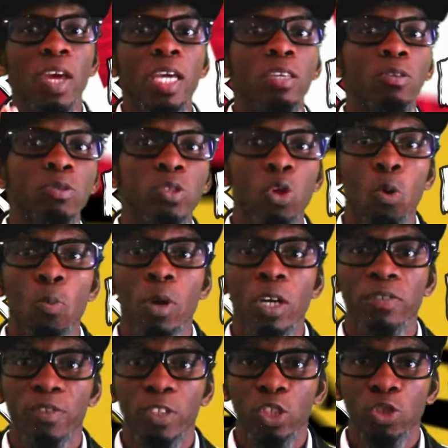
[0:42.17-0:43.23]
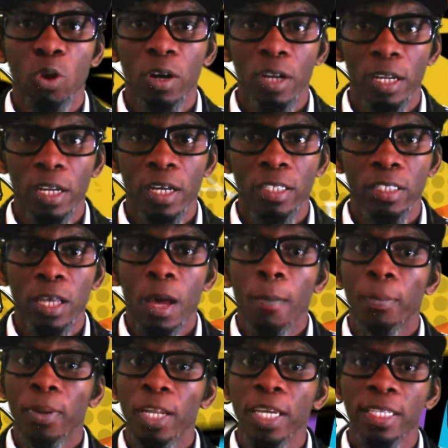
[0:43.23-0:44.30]
thank you so much for joining us.
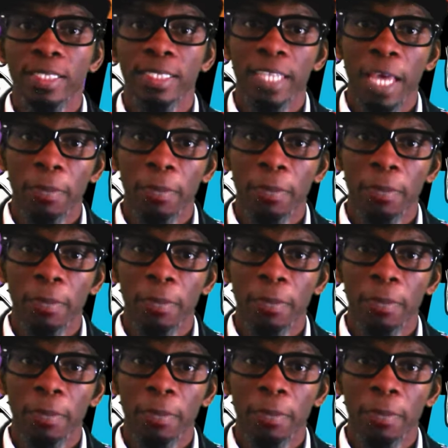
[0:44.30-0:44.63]
Please